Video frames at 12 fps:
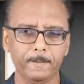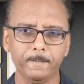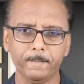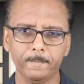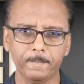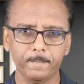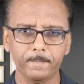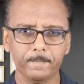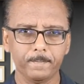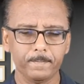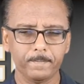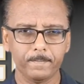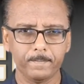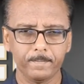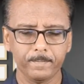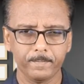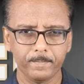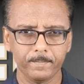
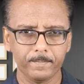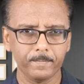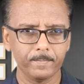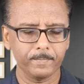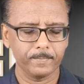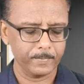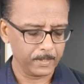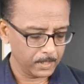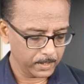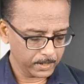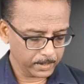(silence)